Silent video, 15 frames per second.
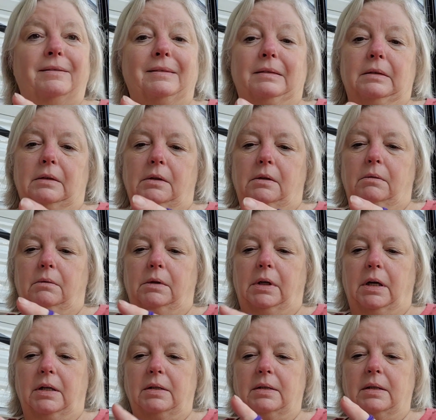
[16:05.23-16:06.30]
we
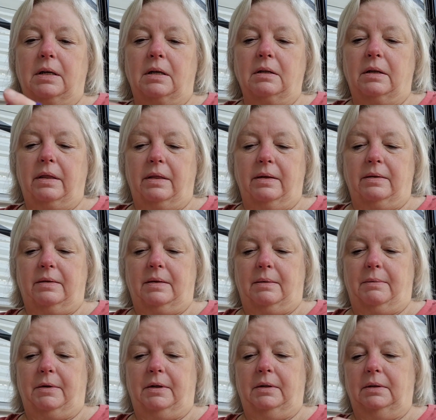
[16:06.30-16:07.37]
had a skunk this
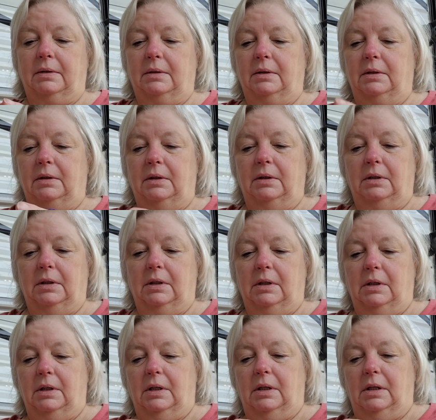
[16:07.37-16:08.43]
summer.
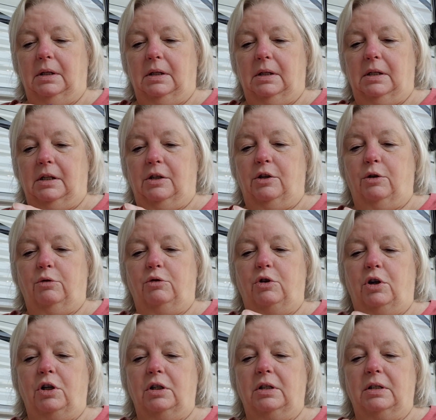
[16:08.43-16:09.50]
And no
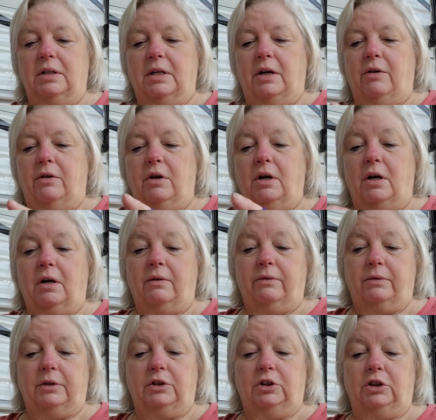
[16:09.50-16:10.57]
dog to scare it off,
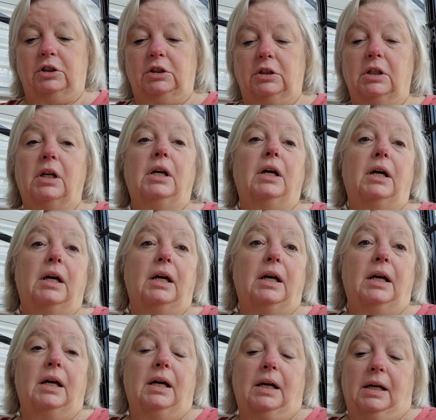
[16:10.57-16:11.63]
which
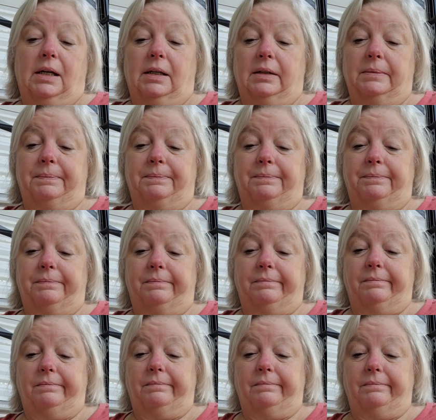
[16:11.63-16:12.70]
um,
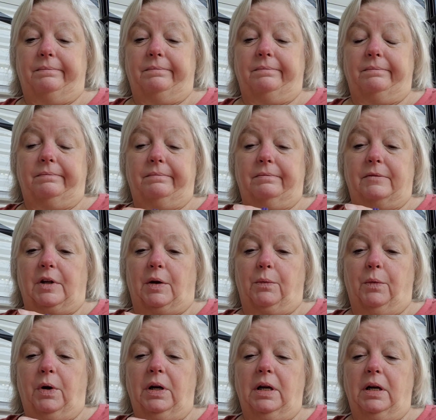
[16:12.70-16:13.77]

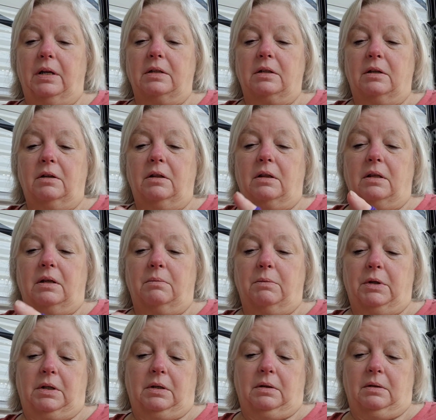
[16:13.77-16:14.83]
on one hand is a good thing
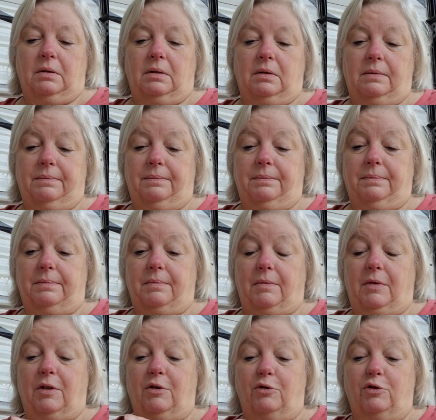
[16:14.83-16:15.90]
because
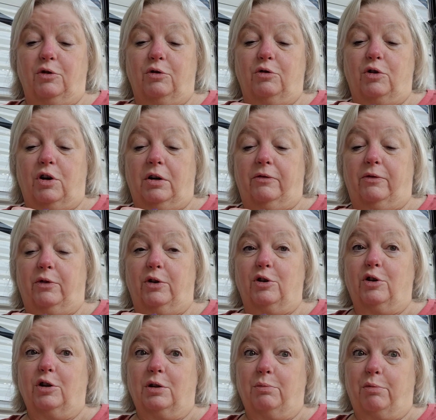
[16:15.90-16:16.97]
there's no dog for
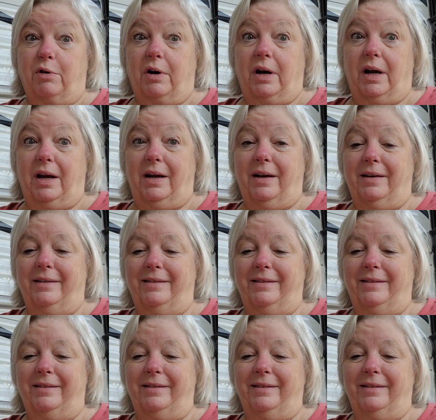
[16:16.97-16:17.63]
it to spray.